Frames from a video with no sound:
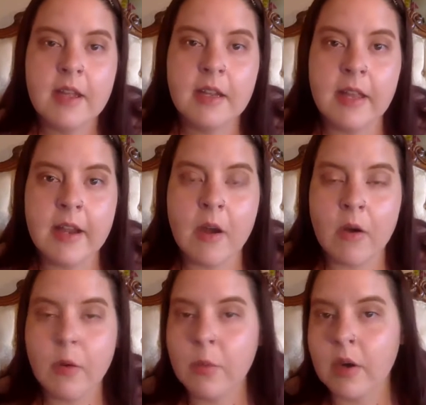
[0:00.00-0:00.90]
clay
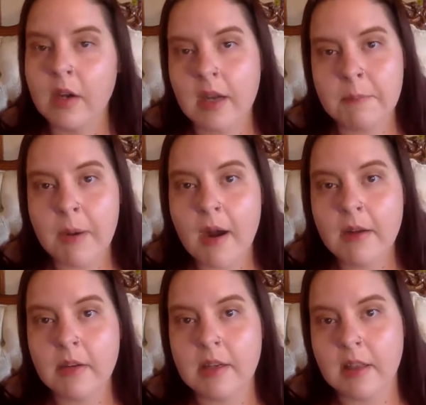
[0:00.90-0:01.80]
artwork and
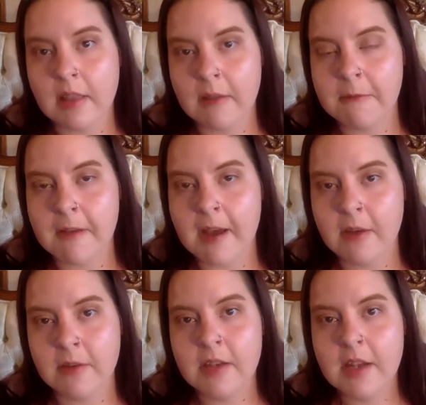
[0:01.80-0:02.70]
pottery that they've
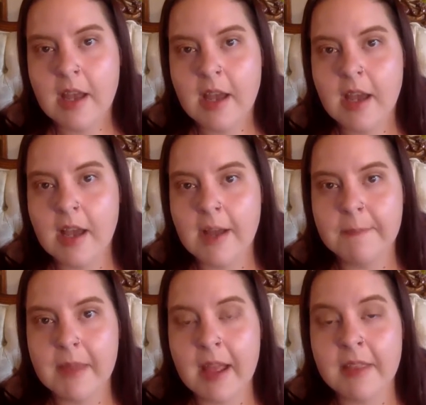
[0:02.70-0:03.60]
found,
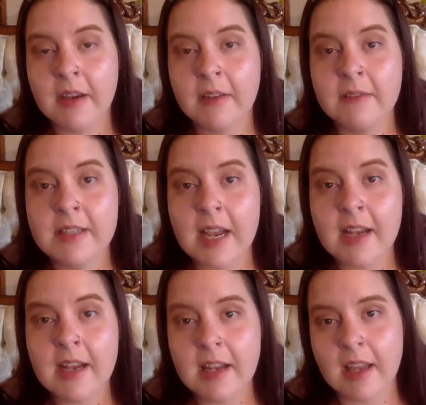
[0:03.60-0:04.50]
and they're
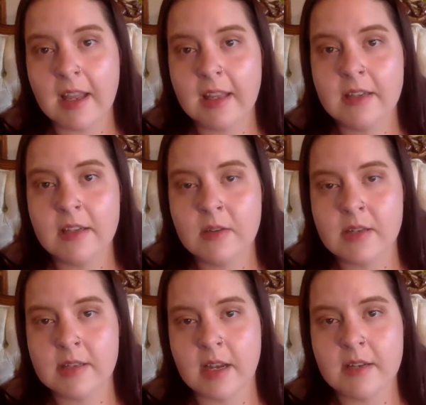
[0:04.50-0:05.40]
dating it
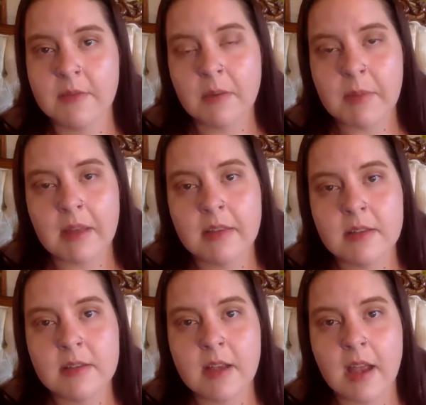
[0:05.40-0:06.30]
using scientific
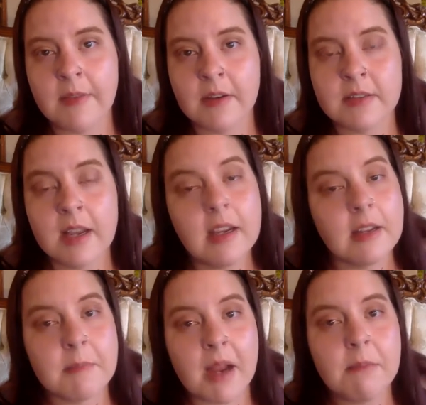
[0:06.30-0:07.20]
methods, and they're saying
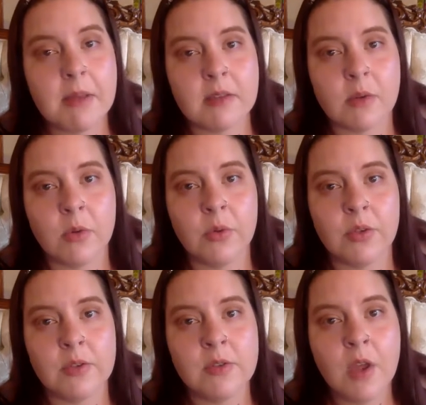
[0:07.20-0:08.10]
it might be as old
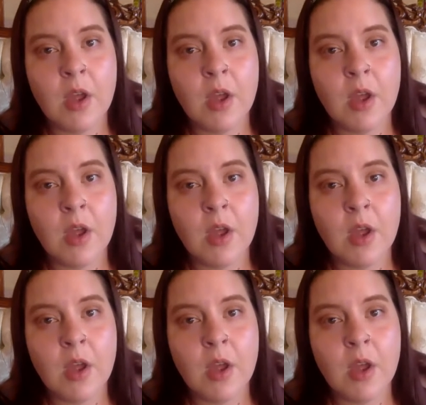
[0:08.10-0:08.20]
as